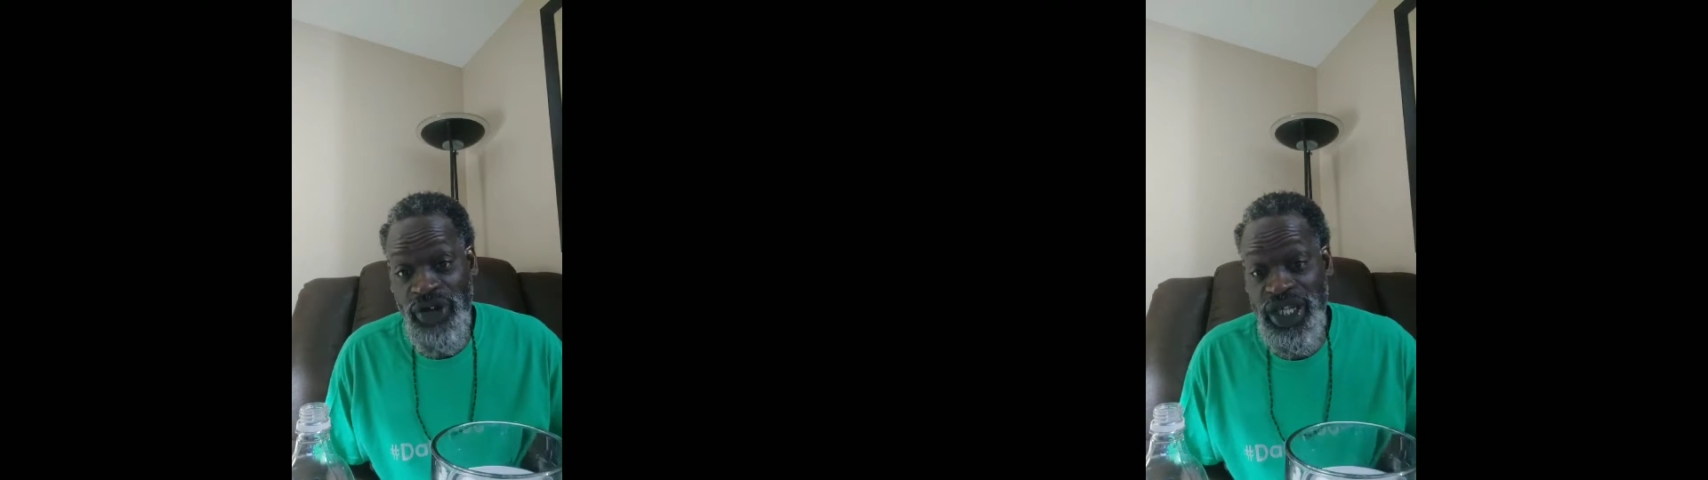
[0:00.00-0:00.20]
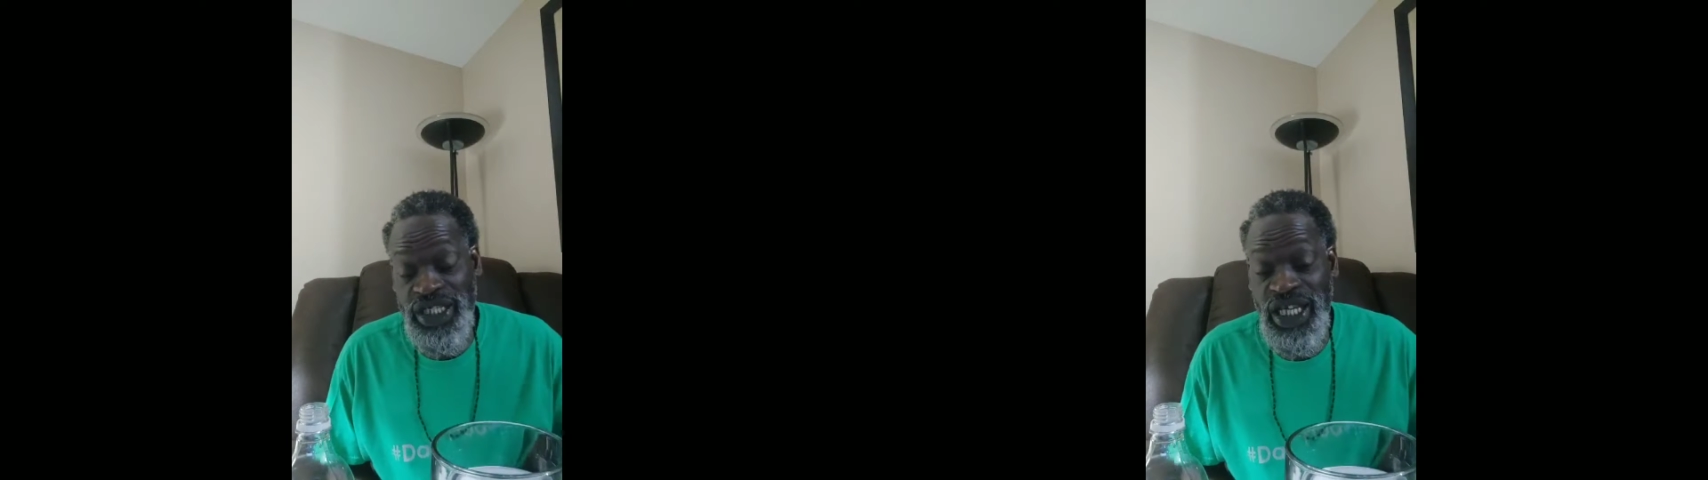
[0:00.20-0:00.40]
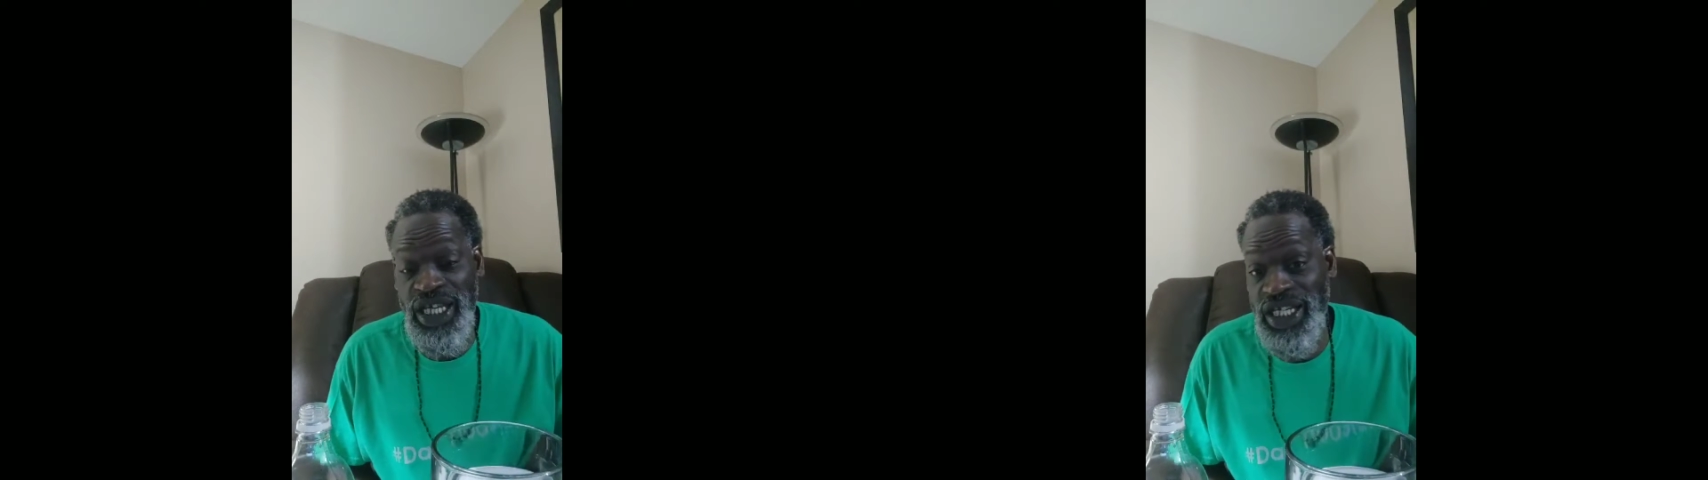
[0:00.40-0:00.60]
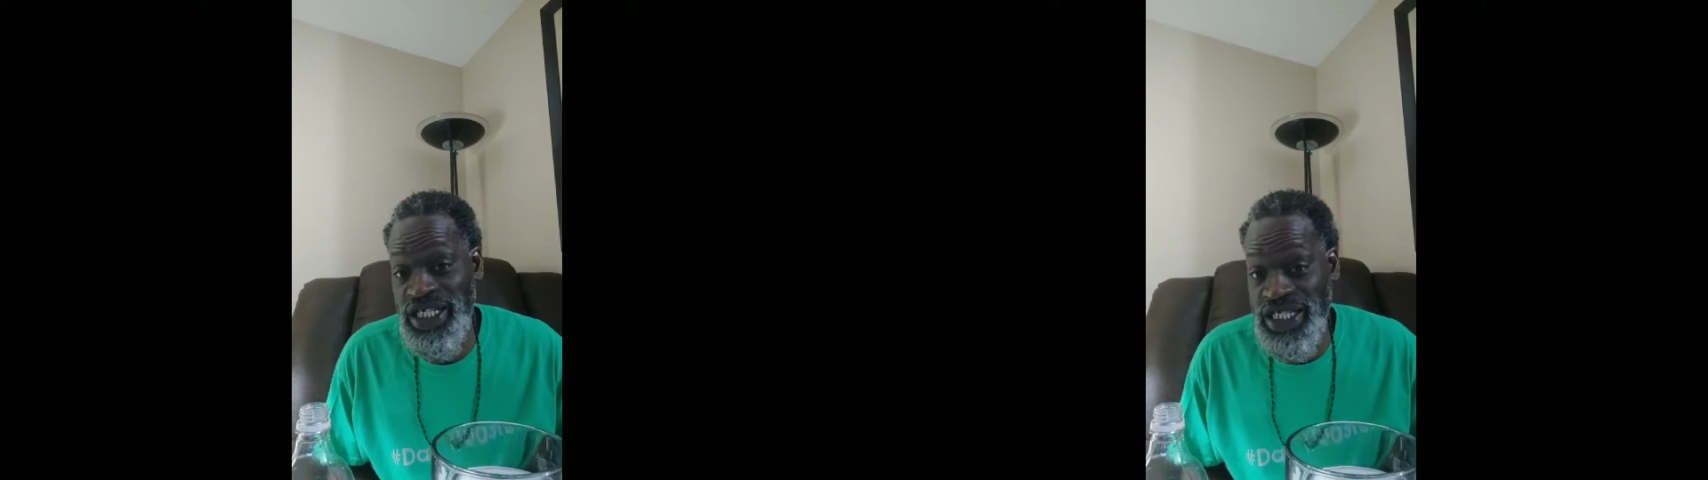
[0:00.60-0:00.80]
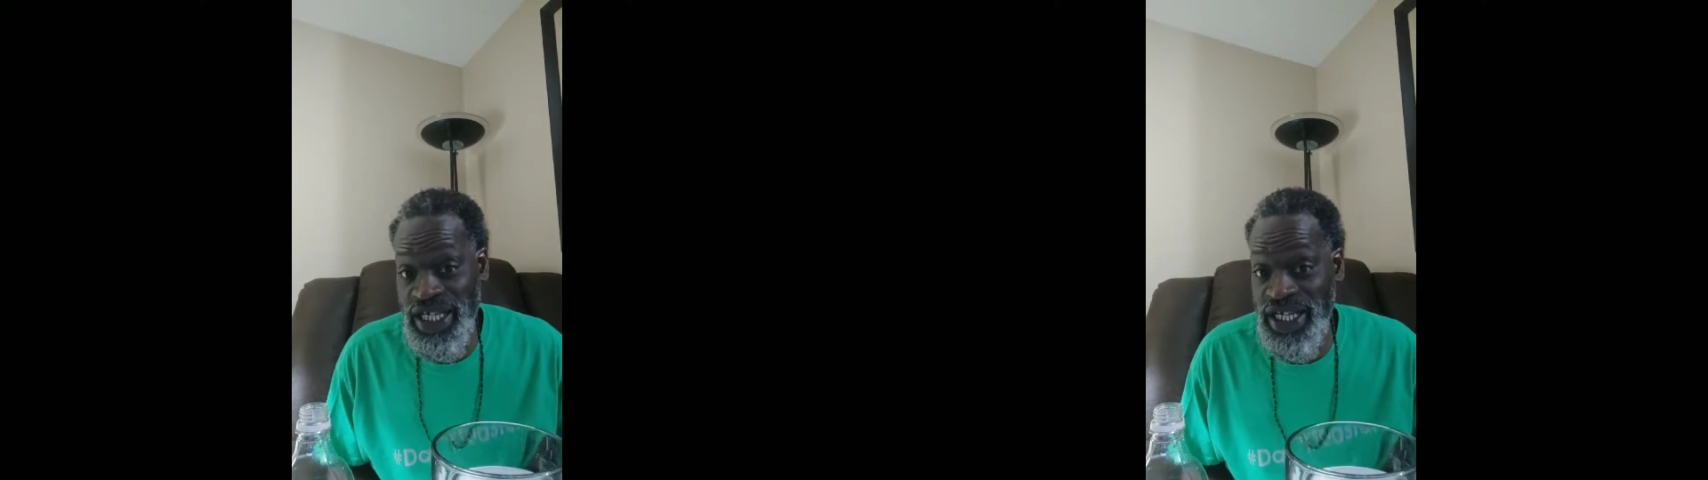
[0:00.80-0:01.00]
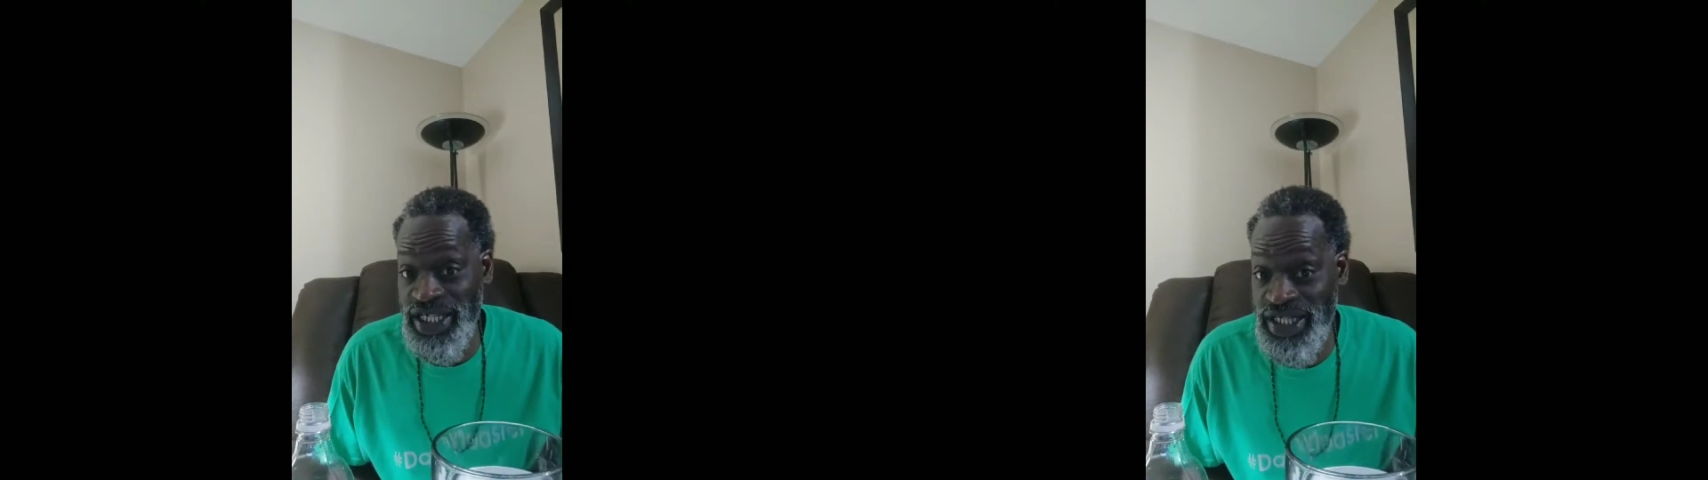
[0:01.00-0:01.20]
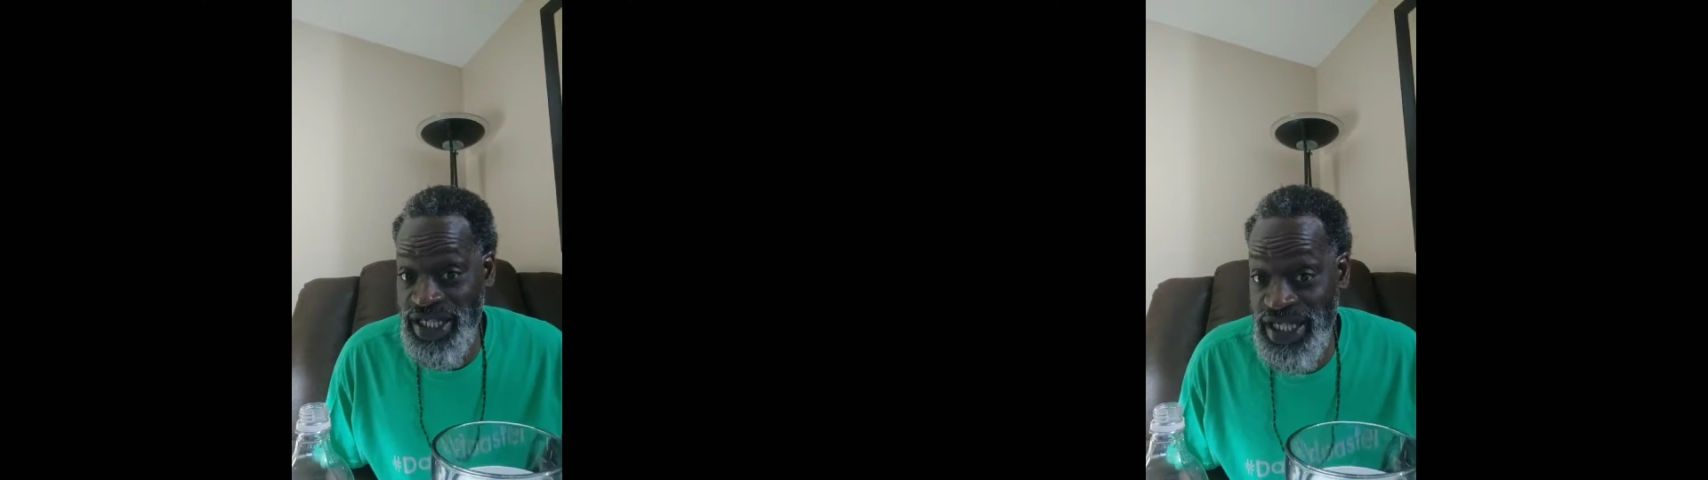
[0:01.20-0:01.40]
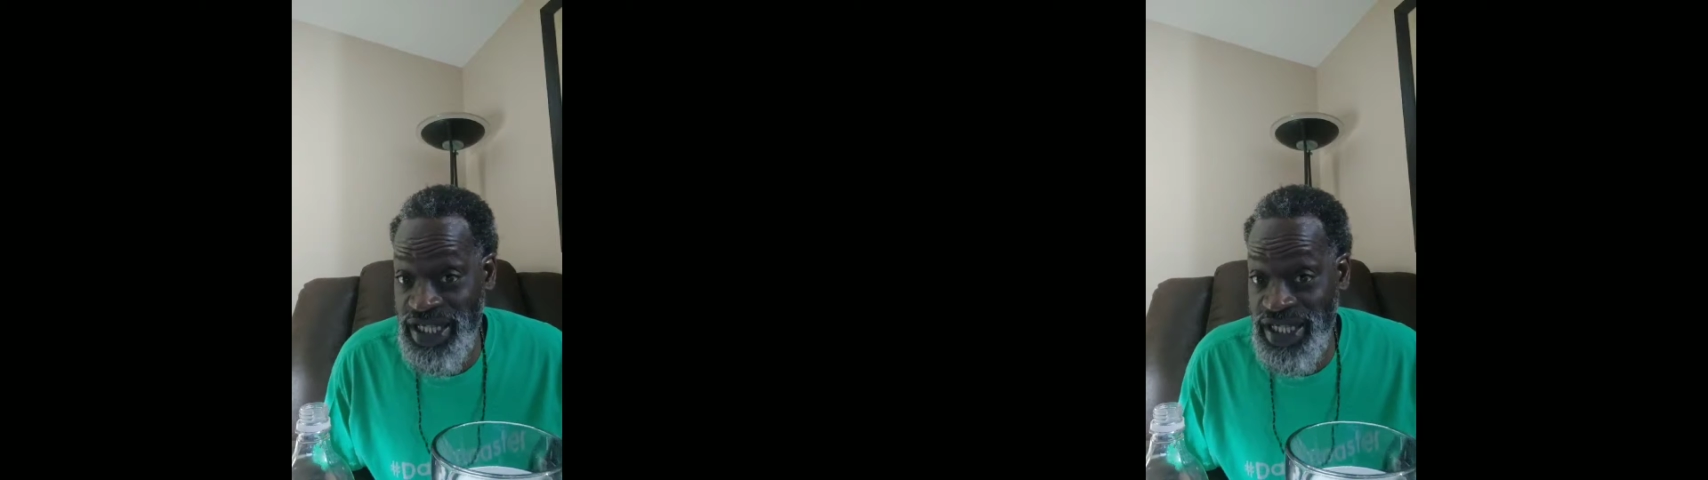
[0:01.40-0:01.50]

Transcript: weeks, and this is